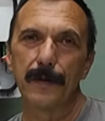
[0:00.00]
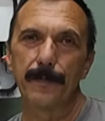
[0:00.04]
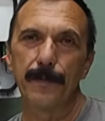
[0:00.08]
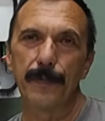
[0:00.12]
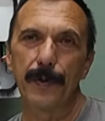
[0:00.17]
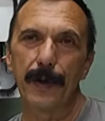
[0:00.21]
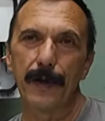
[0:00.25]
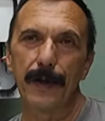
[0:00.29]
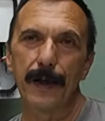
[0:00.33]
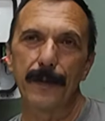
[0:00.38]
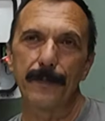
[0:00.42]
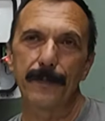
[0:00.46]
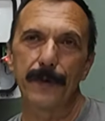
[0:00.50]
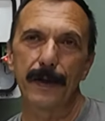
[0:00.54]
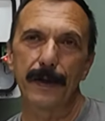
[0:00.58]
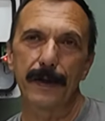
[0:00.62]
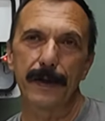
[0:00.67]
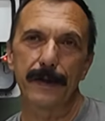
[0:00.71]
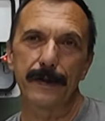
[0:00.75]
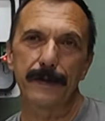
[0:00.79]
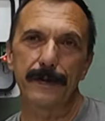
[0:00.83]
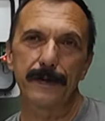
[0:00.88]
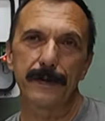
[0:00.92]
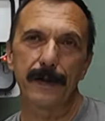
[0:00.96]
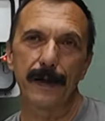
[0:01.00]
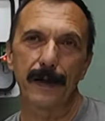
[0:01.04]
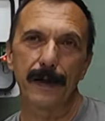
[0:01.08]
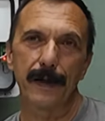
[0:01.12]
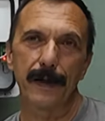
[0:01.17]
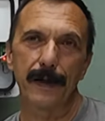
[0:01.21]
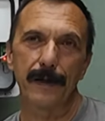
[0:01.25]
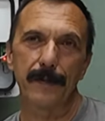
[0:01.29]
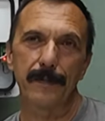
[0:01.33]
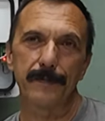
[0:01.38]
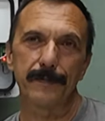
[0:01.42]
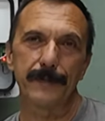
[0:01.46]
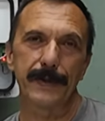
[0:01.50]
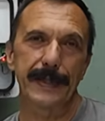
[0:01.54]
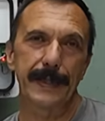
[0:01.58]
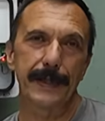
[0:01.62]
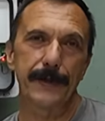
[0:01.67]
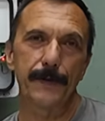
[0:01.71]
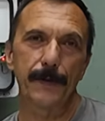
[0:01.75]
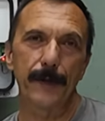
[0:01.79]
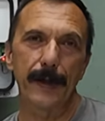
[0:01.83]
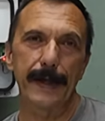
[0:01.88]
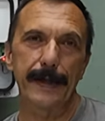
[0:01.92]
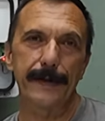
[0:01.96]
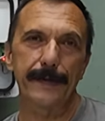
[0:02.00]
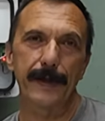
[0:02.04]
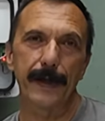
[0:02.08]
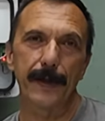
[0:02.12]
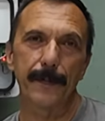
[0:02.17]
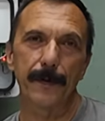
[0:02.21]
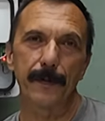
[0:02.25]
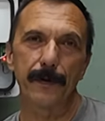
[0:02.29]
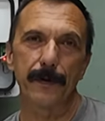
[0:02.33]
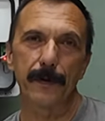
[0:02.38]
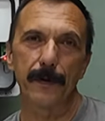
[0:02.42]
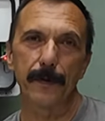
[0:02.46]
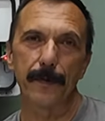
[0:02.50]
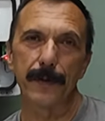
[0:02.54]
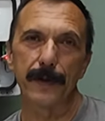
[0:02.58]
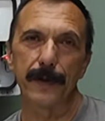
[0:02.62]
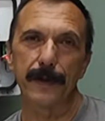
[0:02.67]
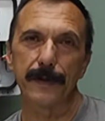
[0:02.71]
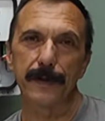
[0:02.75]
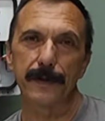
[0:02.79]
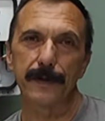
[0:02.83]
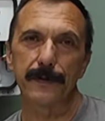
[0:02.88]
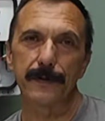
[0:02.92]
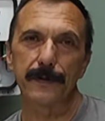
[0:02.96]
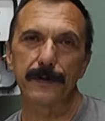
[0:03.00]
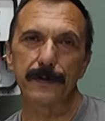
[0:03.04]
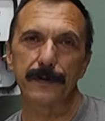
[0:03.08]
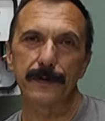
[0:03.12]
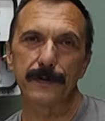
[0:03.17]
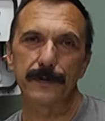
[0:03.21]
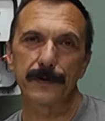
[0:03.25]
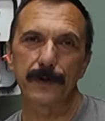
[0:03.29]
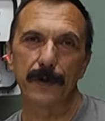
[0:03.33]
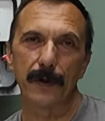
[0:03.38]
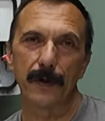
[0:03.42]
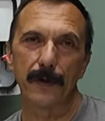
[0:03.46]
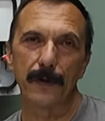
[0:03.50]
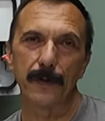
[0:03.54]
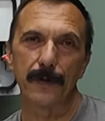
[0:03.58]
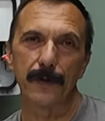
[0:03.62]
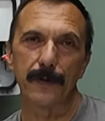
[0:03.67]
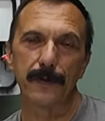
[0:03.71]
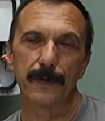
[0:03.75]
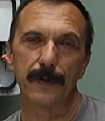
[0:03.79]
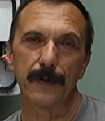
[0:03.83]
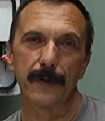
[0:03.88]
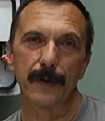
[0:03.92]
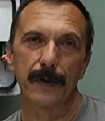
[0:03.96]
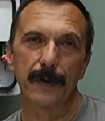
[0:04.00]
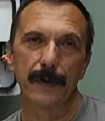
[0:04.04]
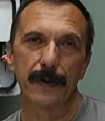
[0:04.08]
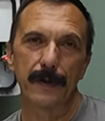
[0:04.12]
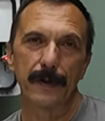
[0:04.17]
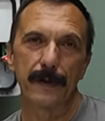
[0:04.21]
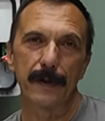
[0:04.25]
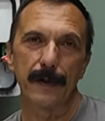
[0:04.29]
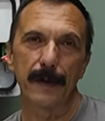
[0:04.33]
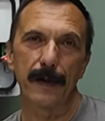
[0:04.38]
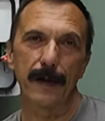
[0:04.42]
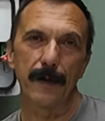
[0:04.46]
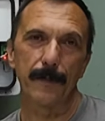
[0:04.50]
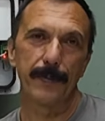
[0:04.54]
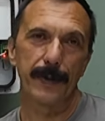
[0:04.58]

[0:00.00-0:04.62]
but I'm going to derate them a little bit, so I'll